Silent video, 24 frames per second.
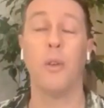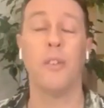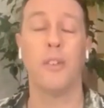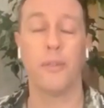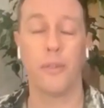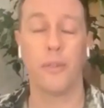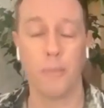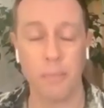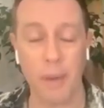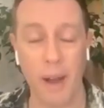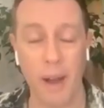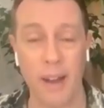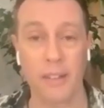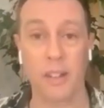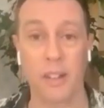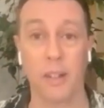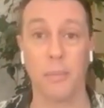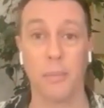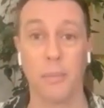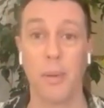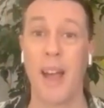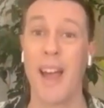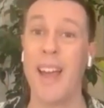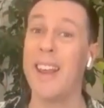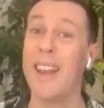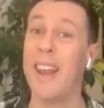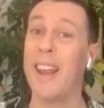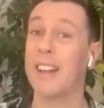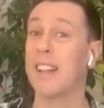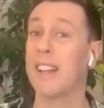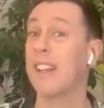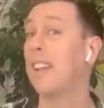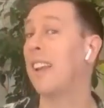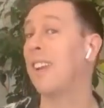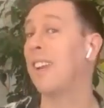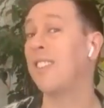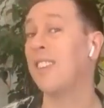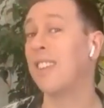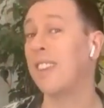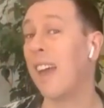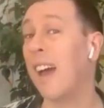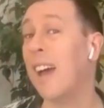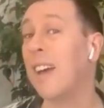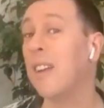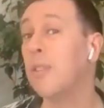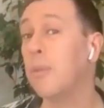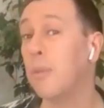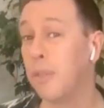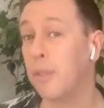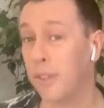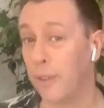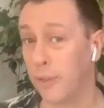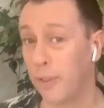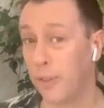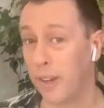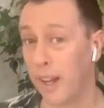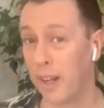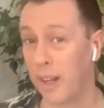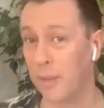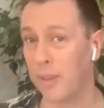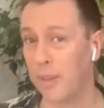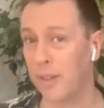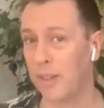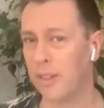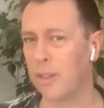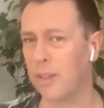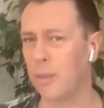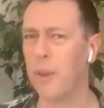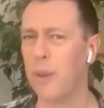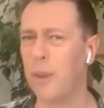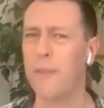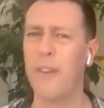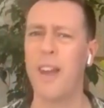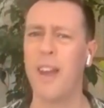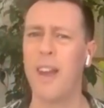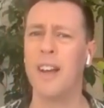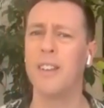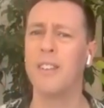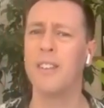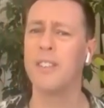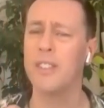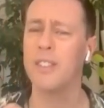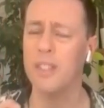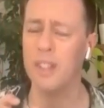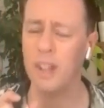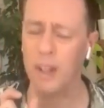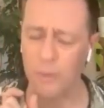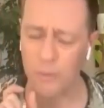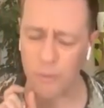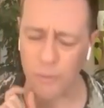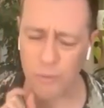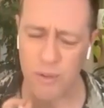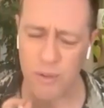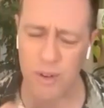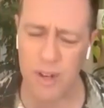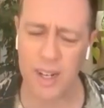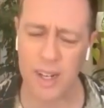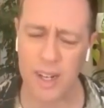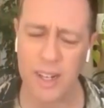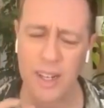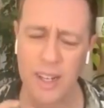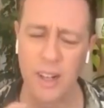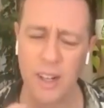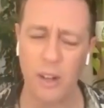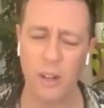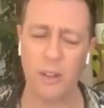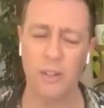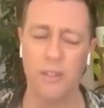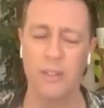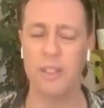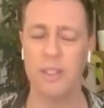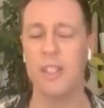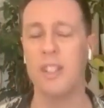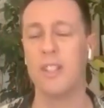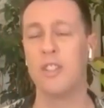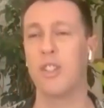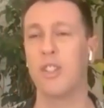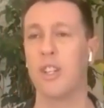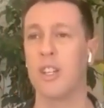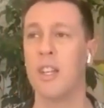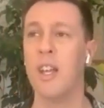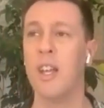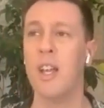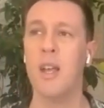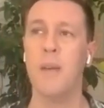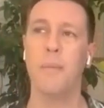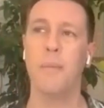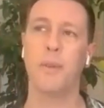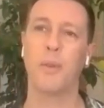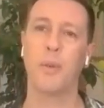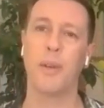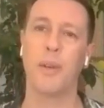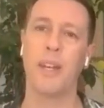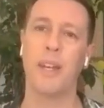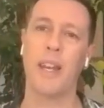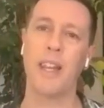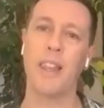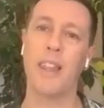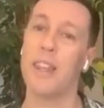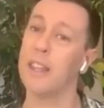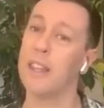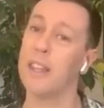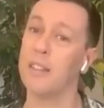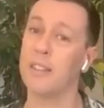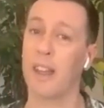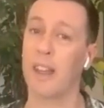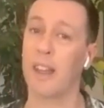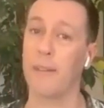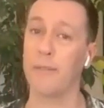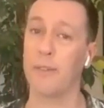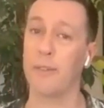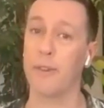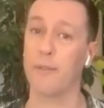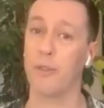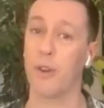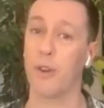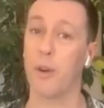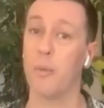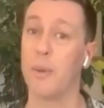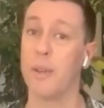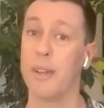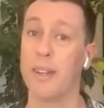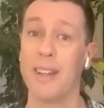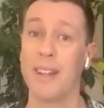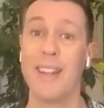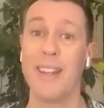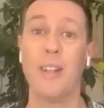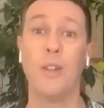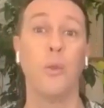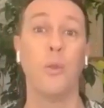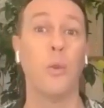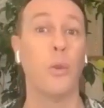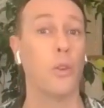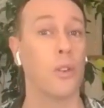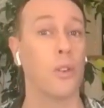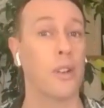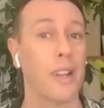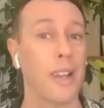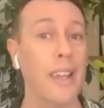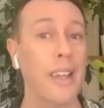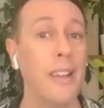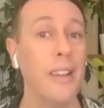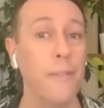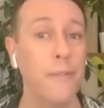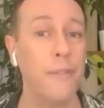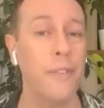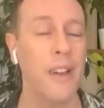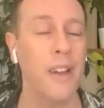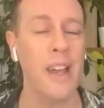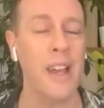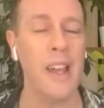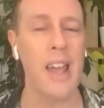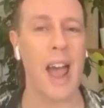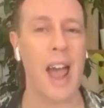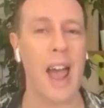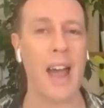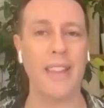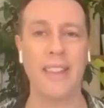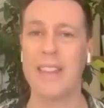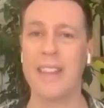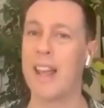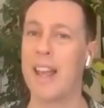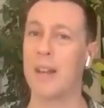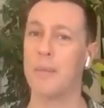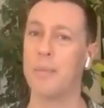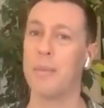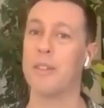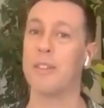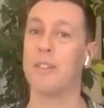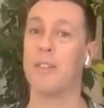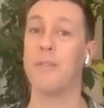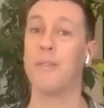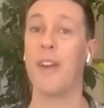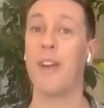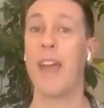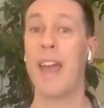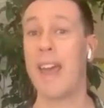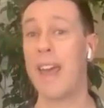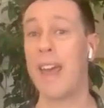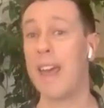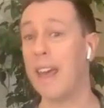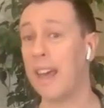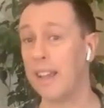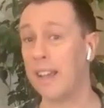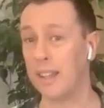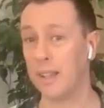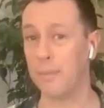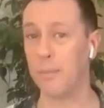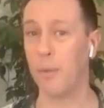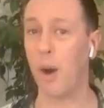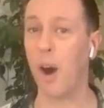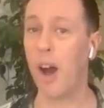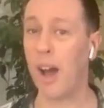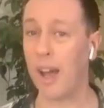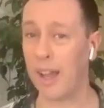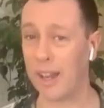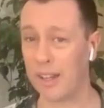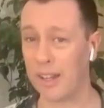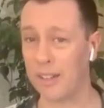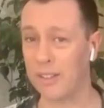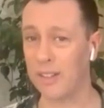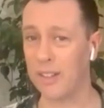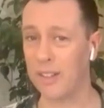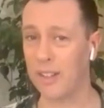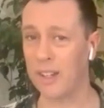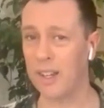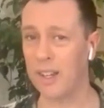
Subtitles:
different parts of the plant and connecting that with different elements. And we found a really close synergy between anything that's gifted from a needle or a leaf and the element of air and the mind.